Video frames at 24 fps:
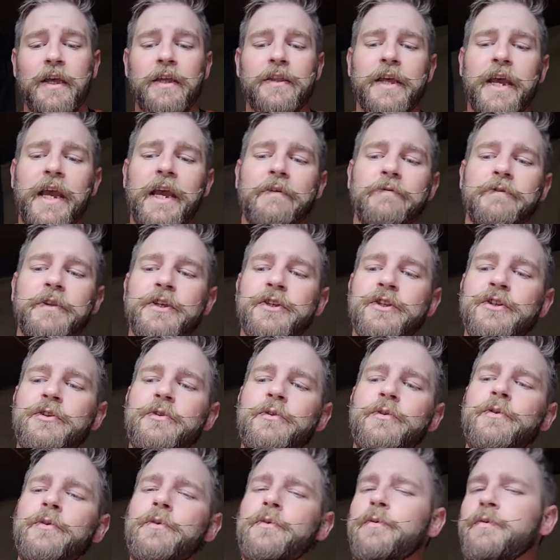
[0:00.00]
They have this
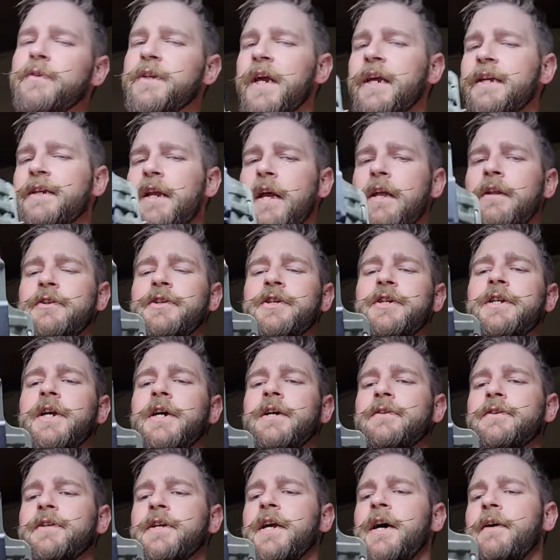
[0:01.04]
new technology
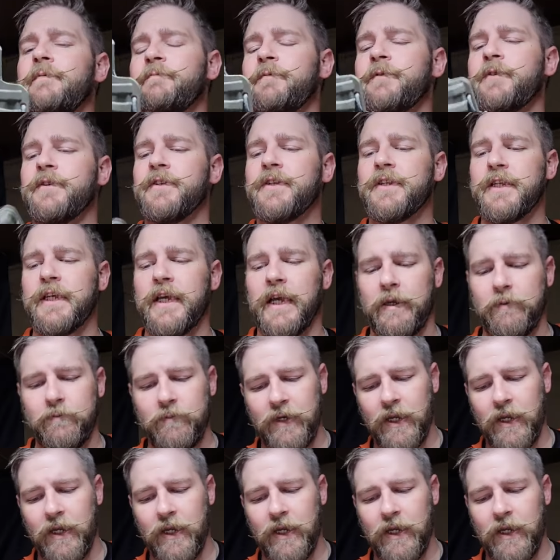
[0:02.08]
called ComfortScape.